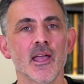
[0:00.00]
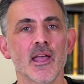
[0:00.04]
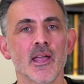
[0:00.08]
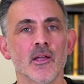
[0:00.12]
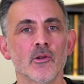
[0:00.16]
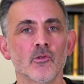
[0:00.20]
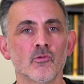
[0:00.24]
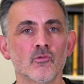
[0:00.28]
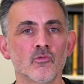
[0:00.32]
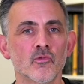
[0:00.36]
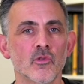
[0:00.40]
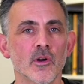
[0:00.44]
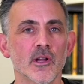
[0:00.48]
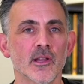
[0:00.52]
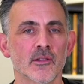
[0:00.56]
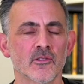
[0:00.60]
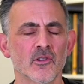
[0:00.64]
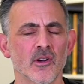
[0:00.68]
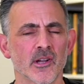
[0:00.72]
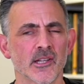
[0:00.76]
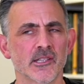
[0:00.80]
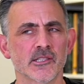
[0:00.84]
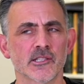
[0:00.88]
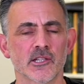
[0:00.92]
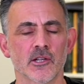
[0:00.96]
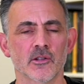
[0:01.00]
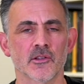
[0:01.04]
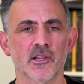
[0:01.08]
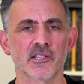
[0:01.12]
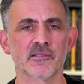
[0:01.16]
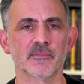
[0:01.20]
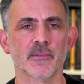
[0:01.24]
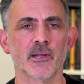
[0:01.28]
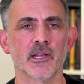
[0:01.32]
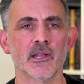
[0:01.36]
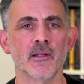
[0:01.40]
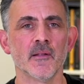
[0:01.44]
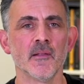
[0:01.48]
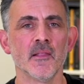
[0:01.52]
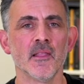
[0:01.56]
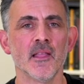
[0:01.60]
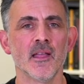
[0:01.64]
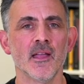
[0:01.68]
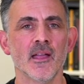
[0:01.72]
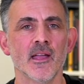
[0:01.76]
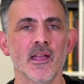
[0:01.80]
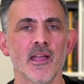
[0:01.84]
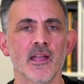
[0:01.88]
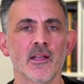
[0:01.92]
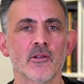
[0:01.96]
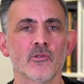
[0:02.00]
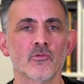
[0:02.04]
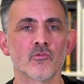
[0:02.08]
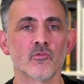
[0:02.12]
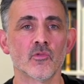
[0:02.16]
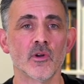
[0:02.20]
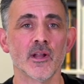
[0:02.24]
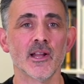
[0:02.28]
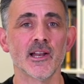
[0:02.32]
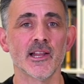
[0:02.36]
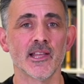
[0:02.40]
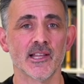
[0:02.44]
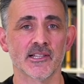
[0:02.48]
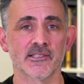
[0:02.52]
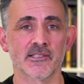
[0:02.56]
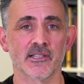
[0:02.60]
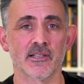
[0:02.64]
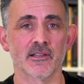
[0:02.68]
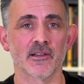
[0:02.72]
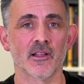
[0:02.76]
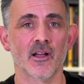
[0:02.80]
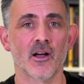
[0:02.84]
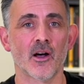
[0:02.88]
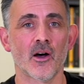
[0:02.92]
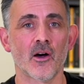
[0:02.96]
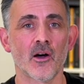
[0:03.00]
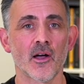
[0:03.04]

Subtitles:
Not insecure, that's me. It really isn't.